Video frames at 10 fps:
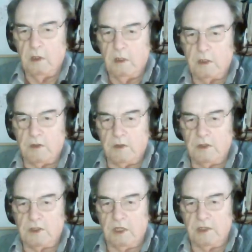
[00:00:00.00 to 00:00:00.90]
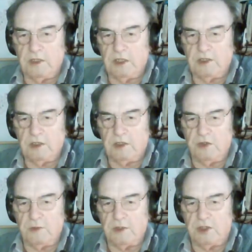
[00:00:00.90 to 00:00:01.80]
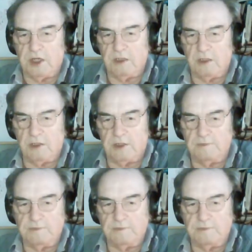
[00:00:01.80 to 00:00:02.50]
So it looks like there's just the two of us, gents.